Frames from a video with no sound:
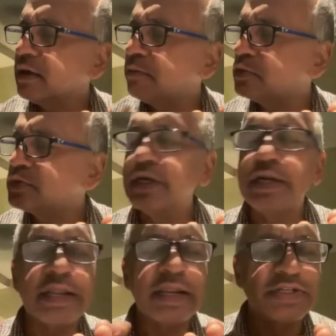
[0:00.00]
opposite
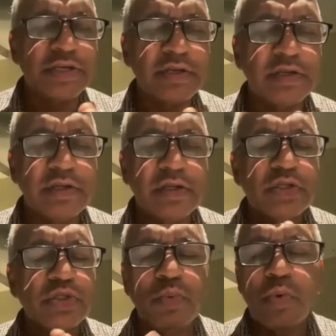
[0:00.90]
direction.
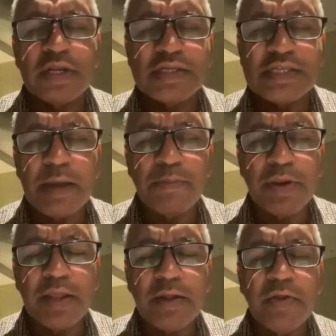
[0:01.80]
So what is
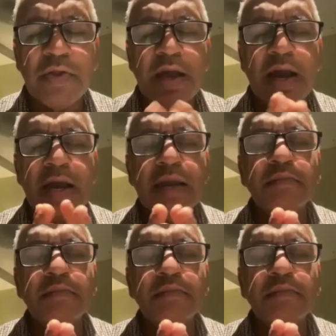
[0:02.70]
happening? I am